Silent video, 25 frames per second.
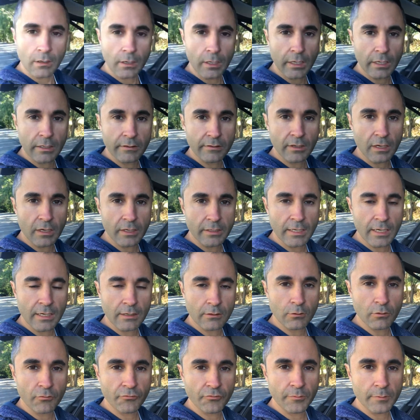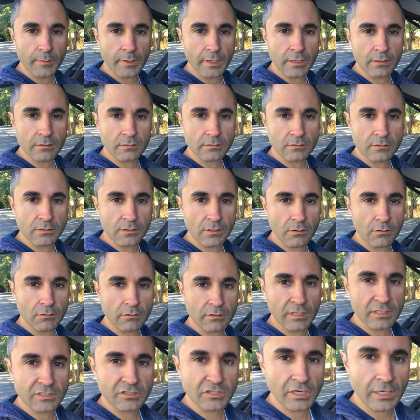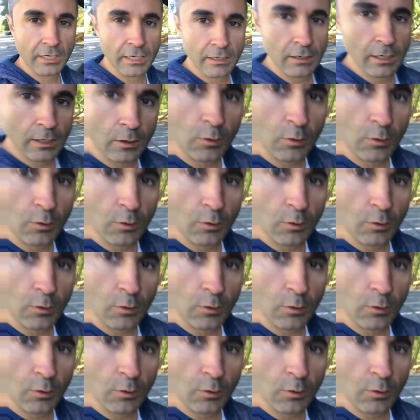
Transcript: and uh, yeah, go from there. So let's check out